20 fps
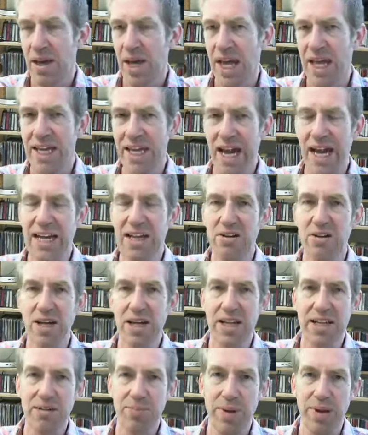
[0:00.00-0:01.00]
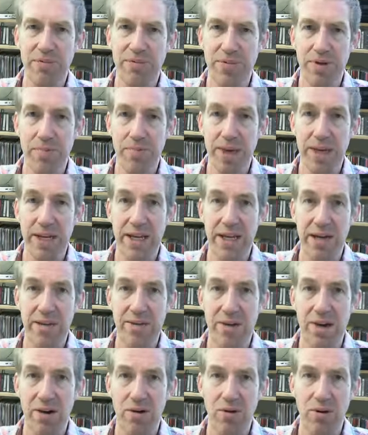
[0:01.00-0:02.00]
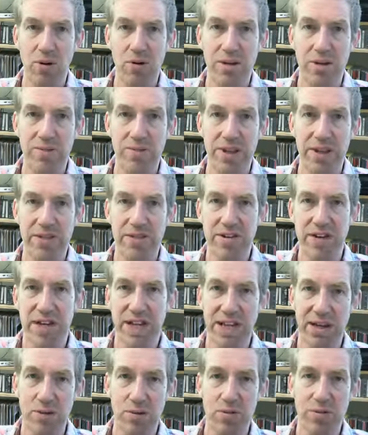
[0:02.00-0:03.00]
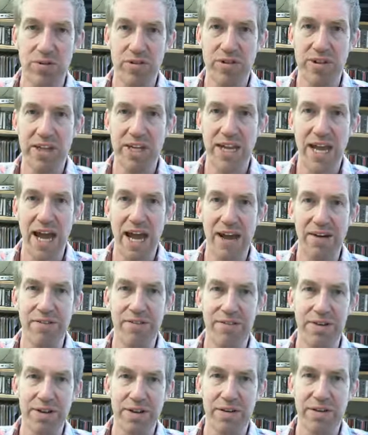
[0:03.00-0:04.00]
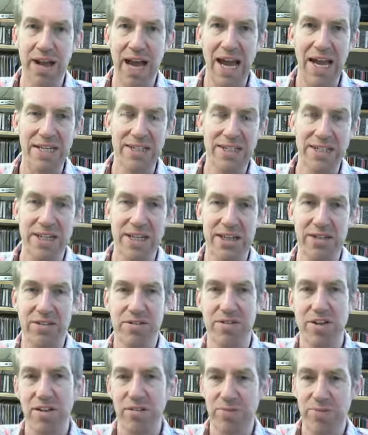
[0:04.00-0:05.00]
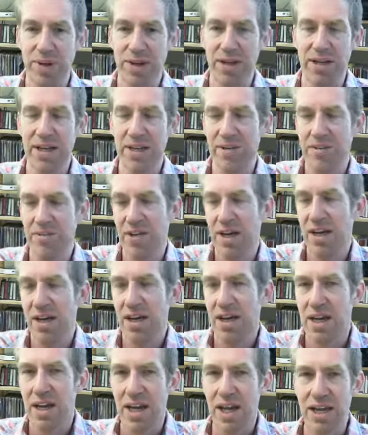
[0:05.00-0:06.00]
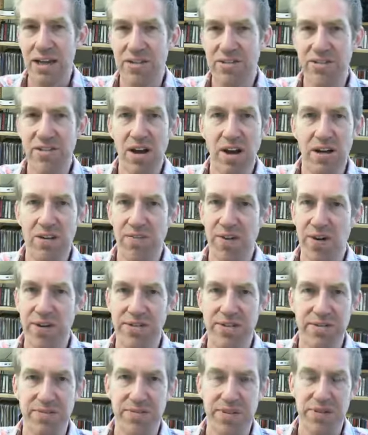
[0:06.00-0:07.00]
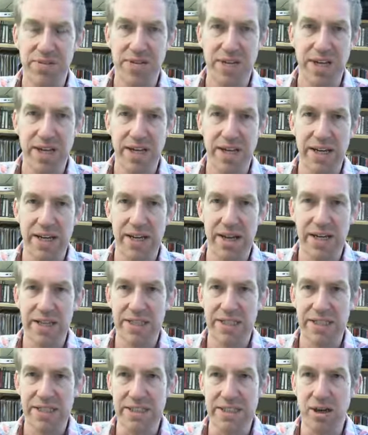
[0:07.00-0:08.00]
It can look a little bit forbidding, though, all of this equals DF and at T and stuff, but it's not a very sophisticated idea.